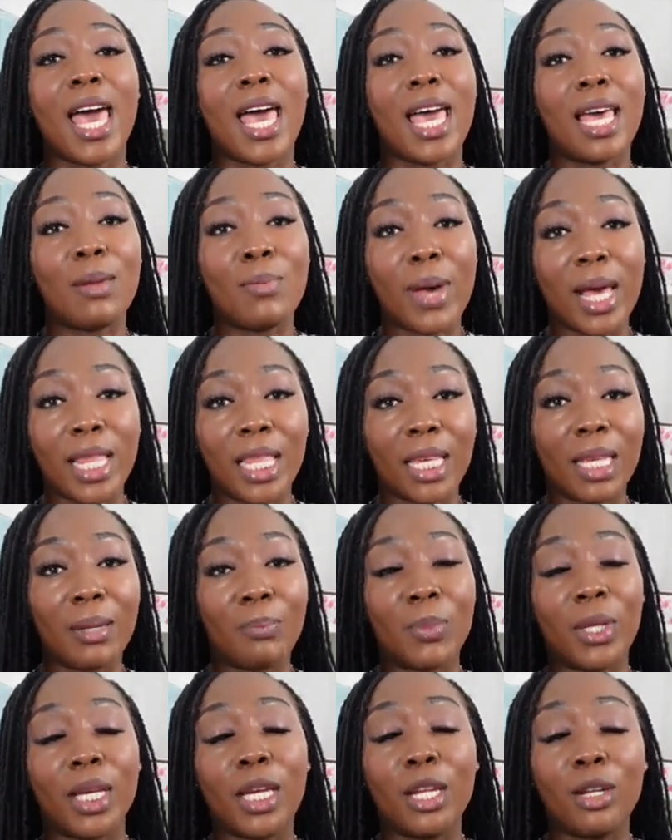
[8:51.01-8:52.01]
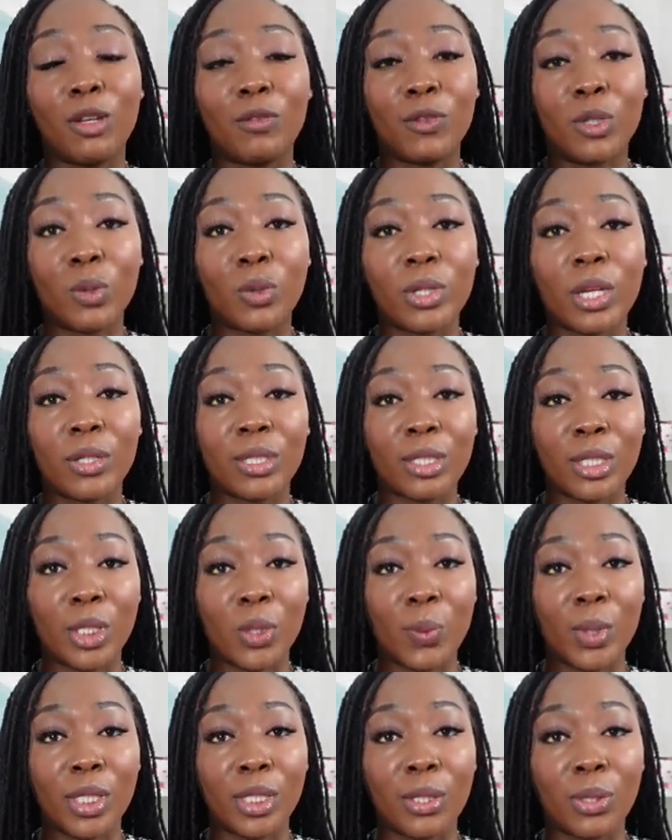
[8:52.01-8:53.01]
And by the beginning of
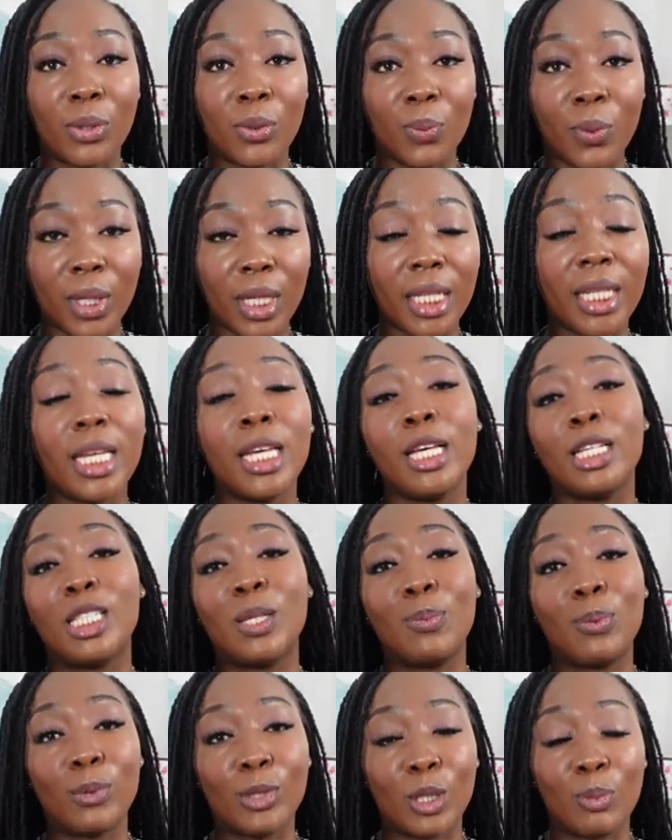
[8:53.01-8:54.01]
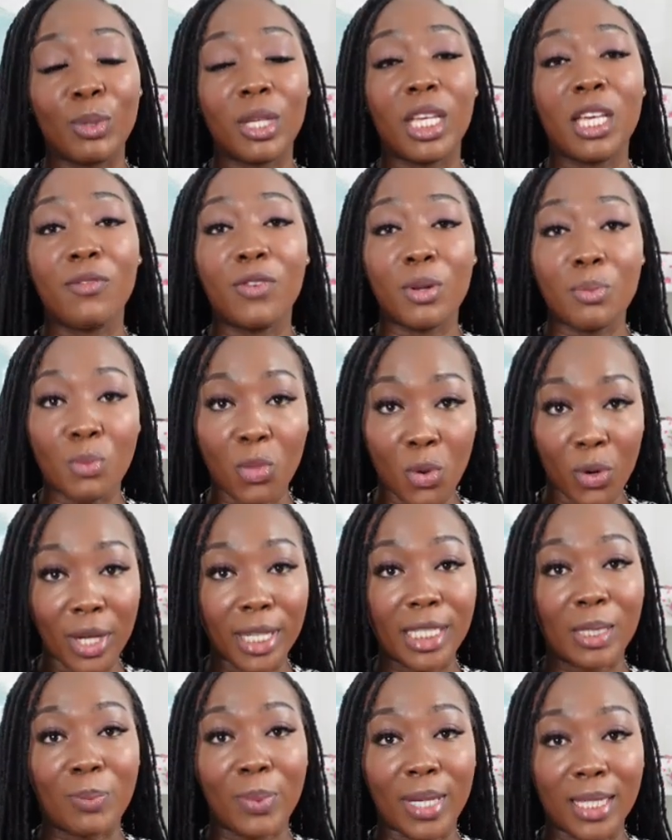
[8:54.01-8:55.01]
2023, it's supposed to be even more
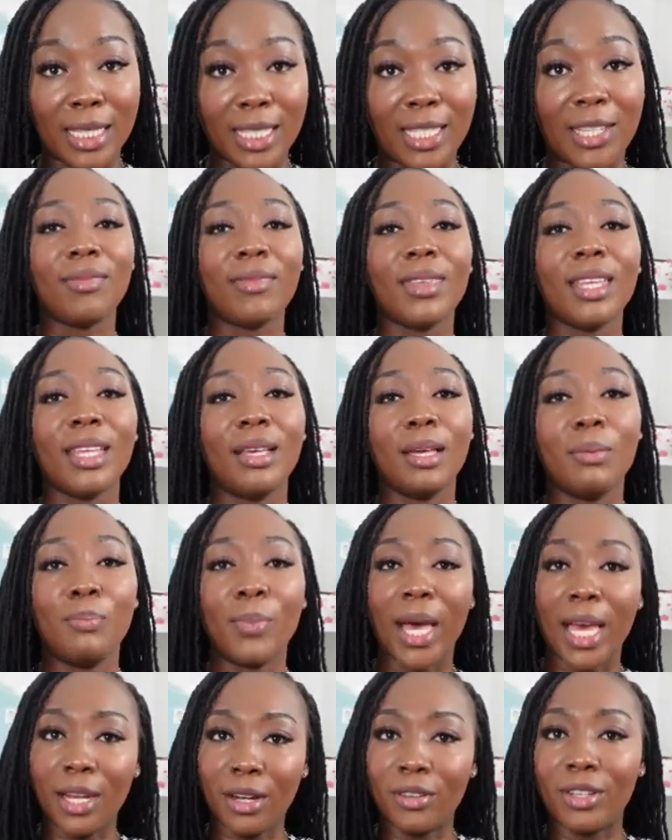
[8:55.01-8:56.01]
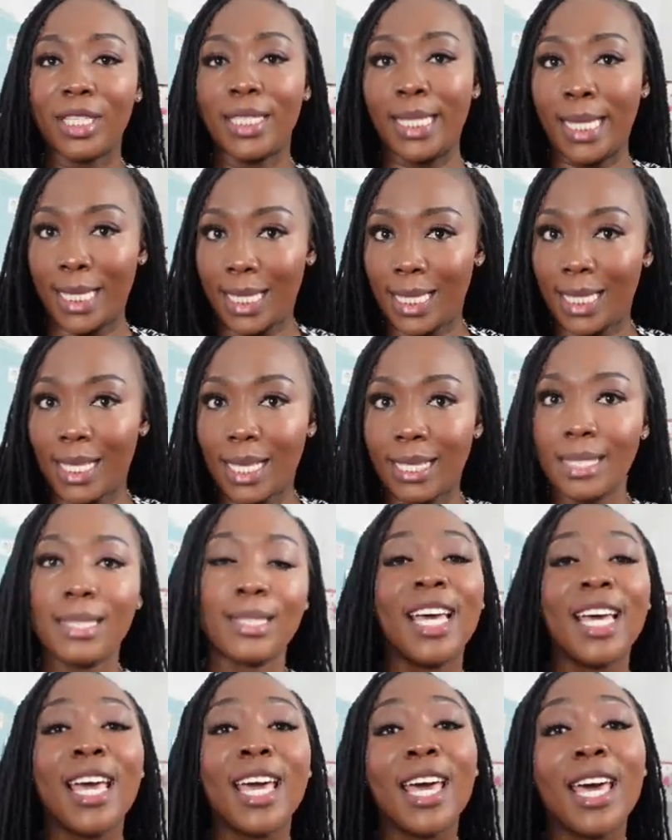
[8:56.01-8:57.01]
expensive by another 10 cents.